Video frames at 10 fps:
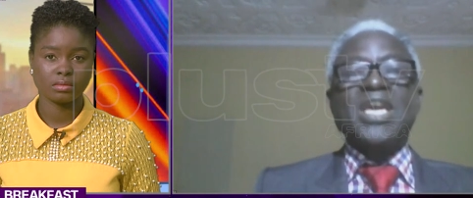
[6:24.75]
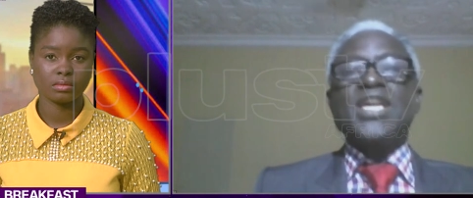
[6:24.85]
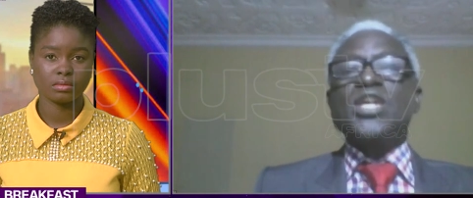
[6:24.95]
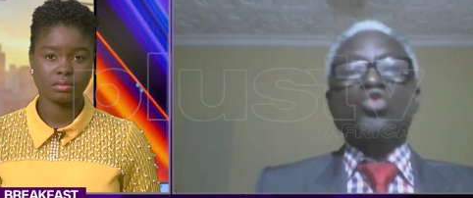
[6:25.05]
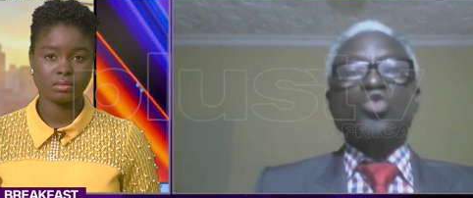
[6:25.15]

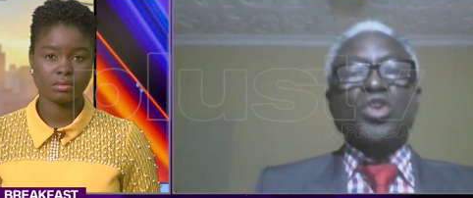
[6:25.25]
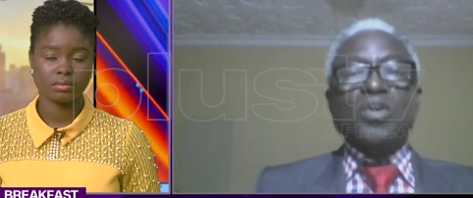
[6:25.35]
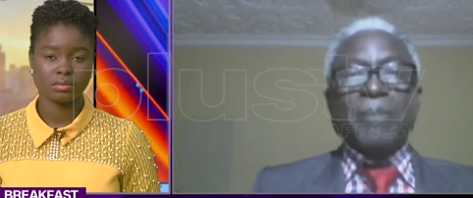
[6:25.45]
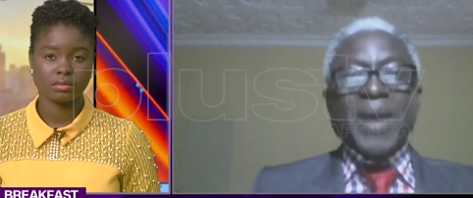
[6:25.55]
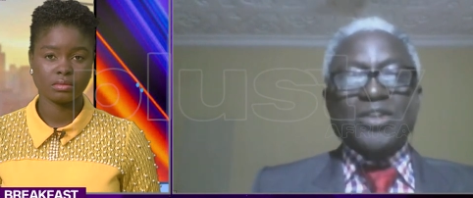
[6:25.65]
Speaker 1: it will
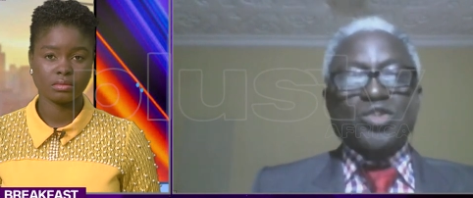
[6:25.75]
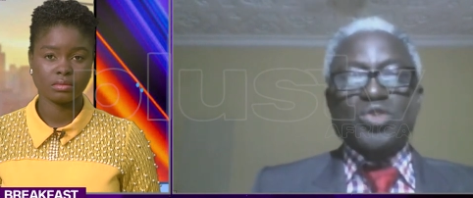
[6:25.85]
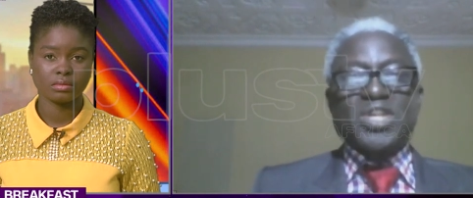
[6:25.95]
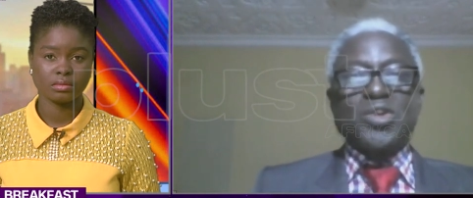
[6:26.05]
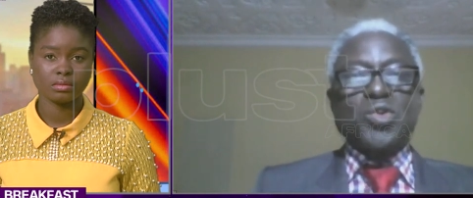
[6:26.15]
not pass through
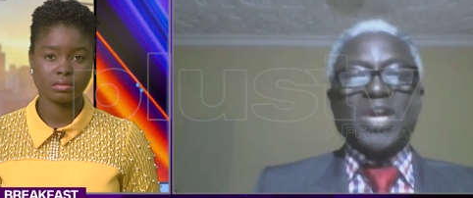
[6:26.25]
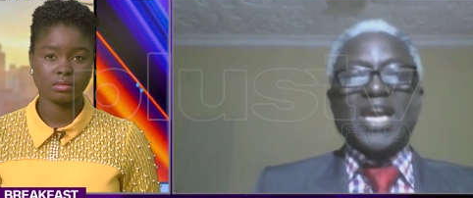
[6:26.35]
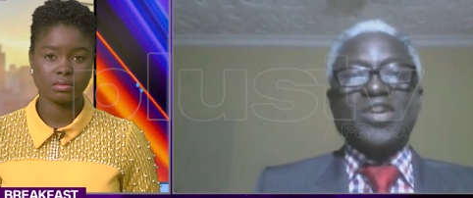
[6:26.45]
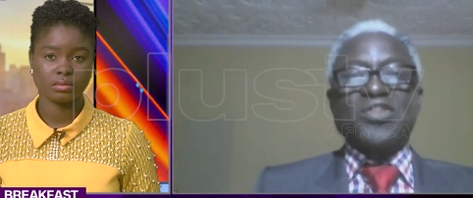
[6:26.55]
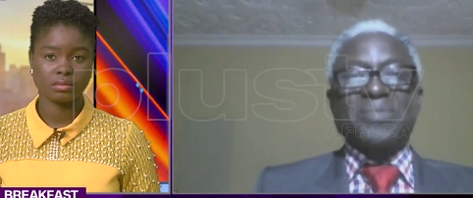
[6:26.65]
the local
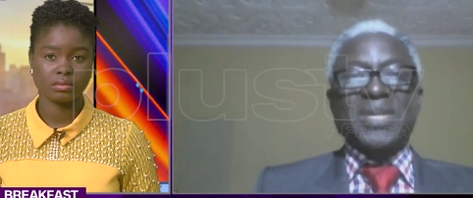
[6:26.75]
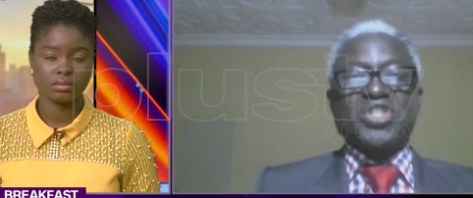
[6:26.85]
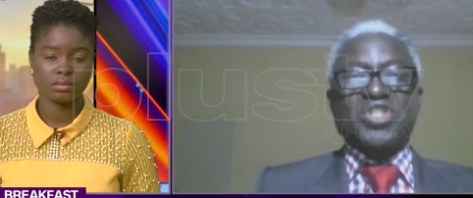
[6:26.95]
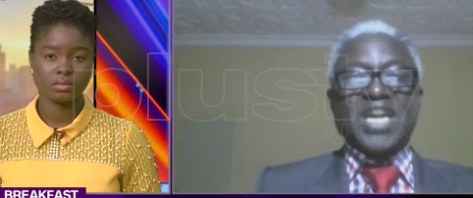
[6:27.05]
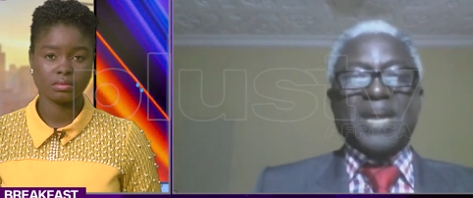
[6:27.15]
government
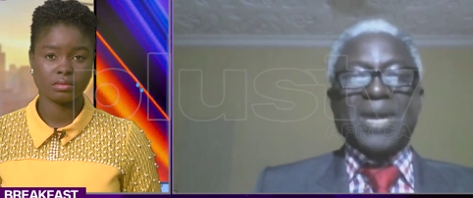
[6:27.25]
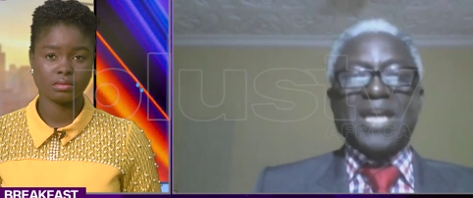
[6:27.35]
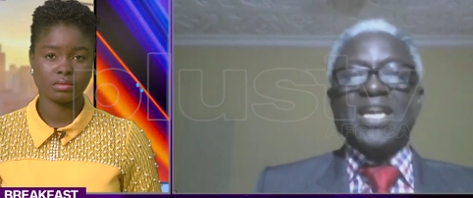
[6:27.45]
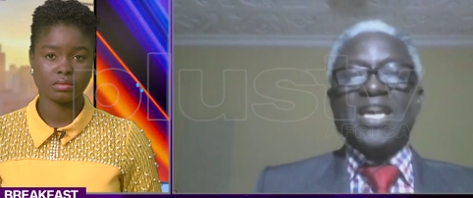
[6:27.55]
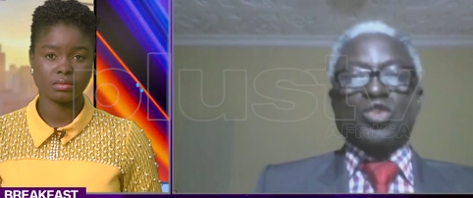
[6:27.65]
chairman,
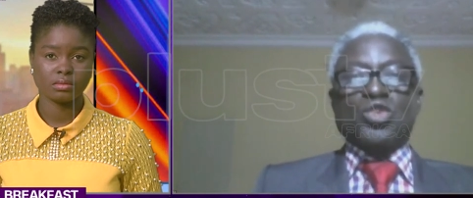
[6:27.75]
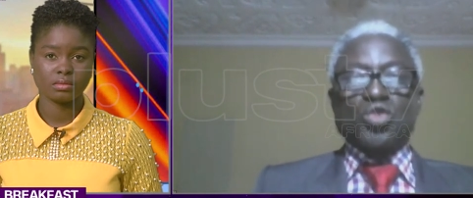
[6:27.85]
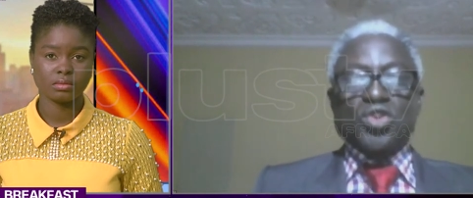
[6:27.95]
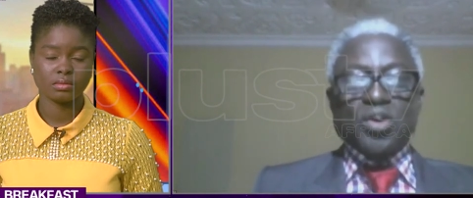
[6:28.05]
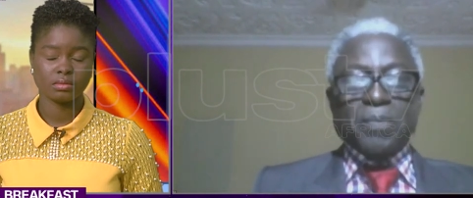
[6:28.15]
it will
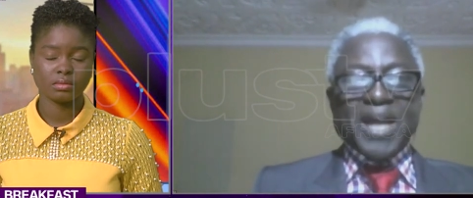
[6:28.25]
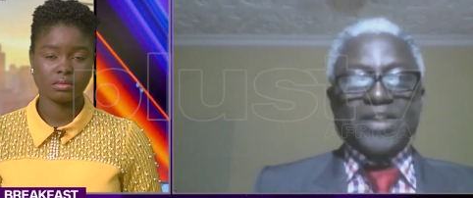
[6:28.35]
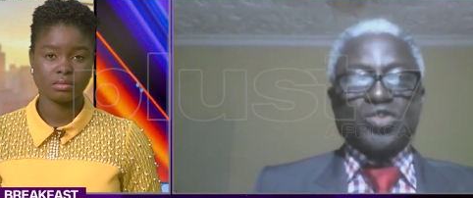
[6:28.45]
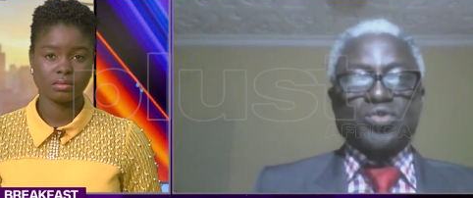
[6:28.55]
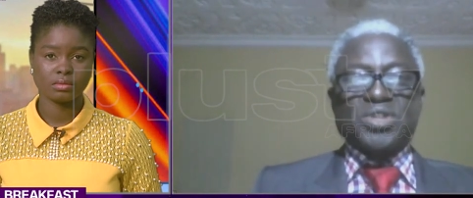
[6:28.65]
not pass through the